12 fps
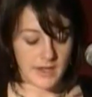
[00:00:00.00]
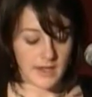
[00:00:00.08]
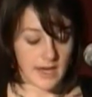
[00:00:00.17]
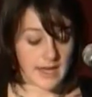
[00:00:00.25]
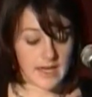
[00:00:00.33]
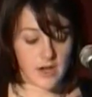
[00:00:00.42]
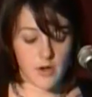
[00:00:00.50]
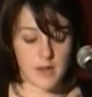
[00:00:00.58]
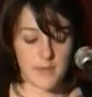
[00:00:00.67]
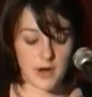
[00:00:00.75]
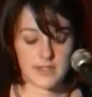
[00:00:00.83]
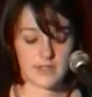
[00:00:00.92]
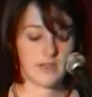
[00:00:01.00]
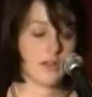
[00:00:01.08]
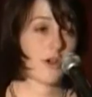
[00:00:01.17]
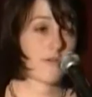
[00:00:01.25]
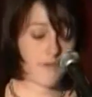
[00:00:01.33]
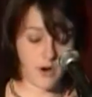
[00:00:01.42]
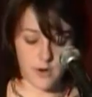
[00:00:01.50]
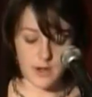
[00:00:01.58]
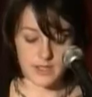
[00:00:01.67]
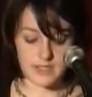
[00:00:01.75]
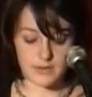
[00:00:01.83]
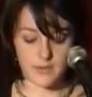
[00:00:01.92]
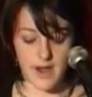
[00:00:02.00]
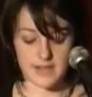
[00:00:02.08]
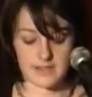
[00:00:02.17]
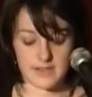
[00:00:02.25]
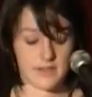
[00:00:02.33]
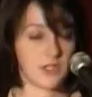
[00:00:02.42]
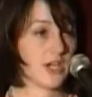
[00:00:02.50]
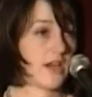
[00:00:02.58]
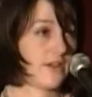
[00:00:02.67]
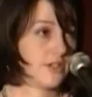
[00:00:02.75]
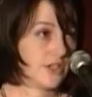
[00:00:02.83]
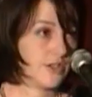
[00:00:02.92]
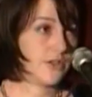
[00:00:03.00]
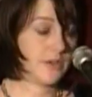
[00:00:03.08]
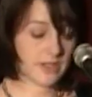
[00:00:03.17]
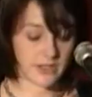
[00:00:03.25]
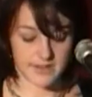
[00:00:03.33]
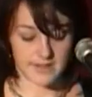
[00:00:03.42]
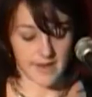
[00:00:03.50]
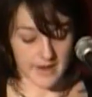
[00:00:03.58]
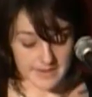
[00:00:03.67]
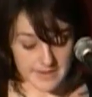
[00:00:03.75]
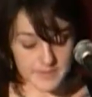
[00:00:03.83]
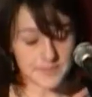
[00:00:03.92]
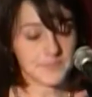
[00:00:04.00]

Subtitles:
And I know I personally look forward to rising to the challenge in doing just that.